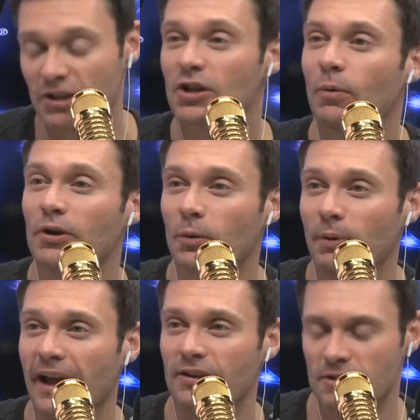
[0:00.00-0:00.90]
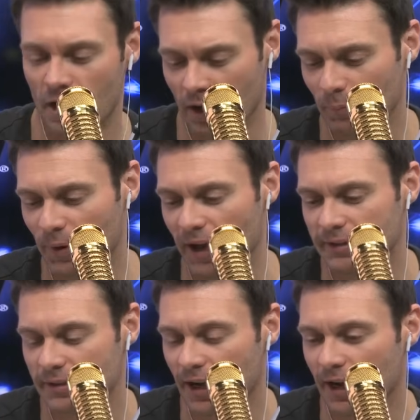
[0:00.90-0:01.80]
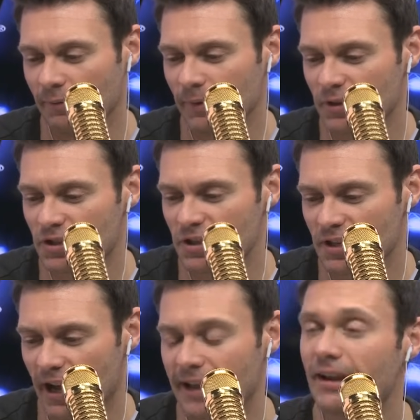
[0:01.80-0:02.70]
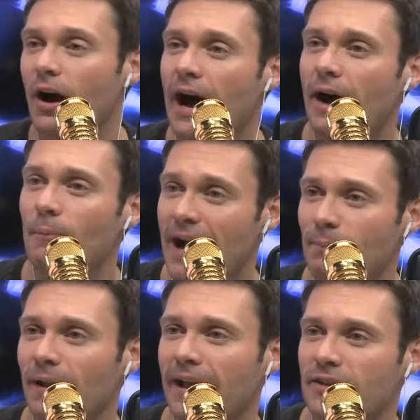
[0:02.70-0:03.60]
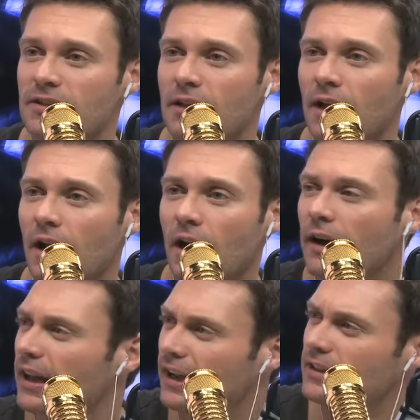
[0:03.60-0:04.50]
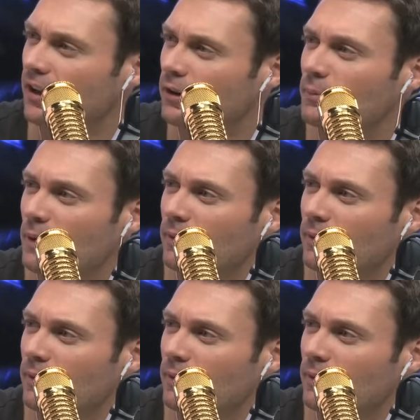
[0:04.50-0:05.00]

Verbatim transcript: one. Not sure what your plans are, but um, she's kind. You know, I, my plans can I tell her my